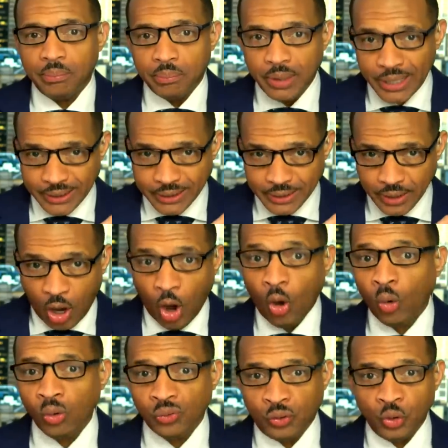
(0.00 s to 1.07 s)
But
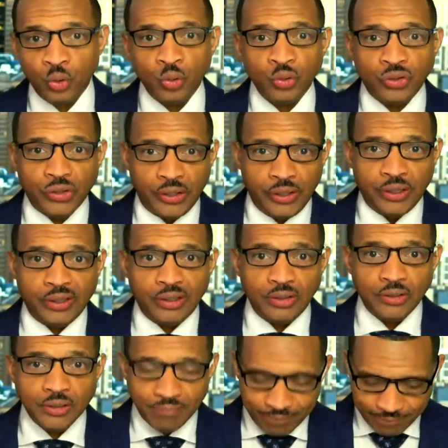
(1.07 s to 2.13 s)
Whole Foods
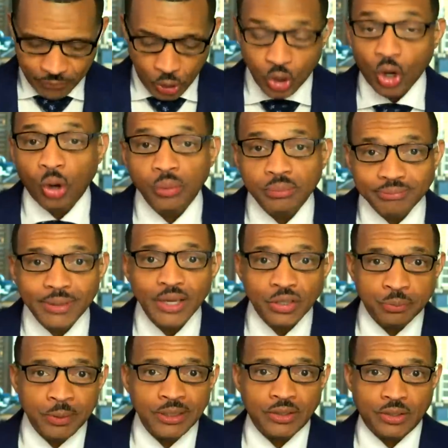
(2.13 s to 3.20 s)
is, you know,
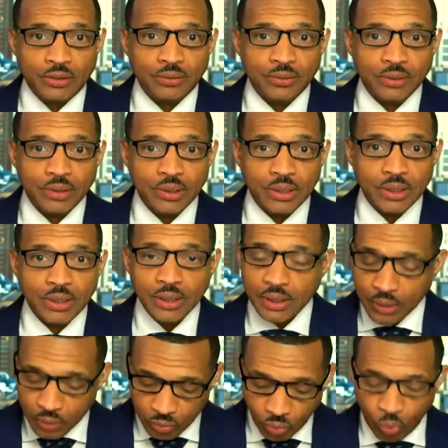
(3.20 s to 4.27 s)
expensive,
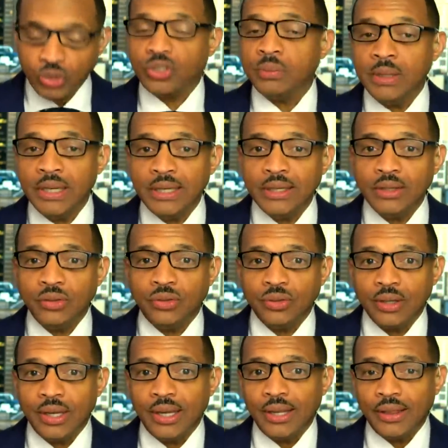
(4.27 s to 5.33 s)
which means
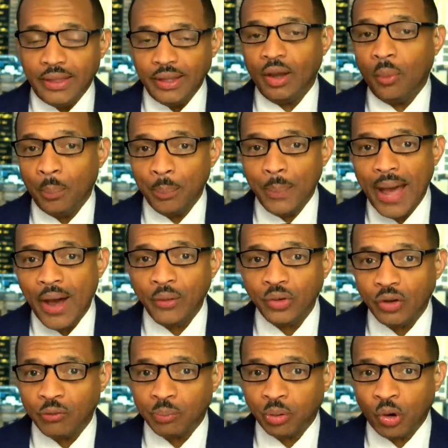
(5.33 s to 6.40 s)
the amount
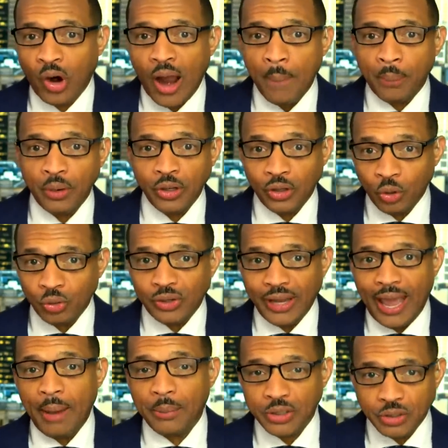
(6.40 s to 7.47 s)
of property you
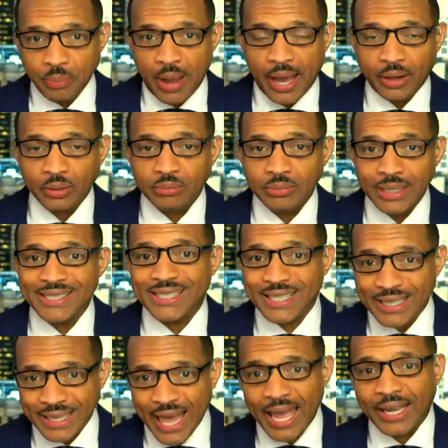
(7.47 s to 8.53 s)
damage, madam, is
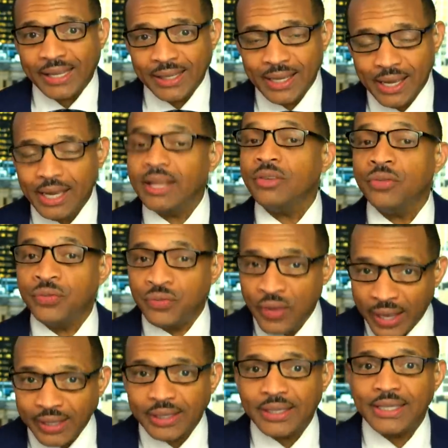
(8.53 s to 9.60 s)
likely in
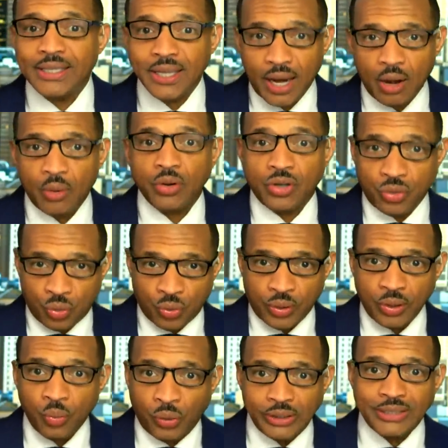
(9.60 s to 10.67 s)
felony
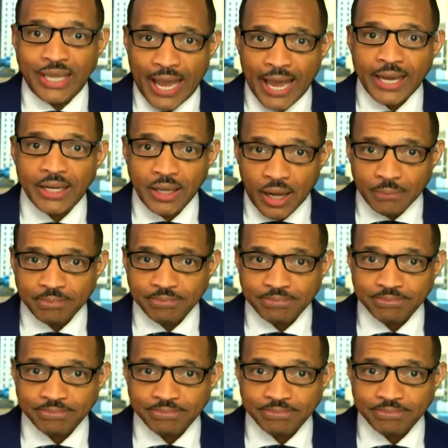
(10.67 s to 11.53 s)
territory once added up.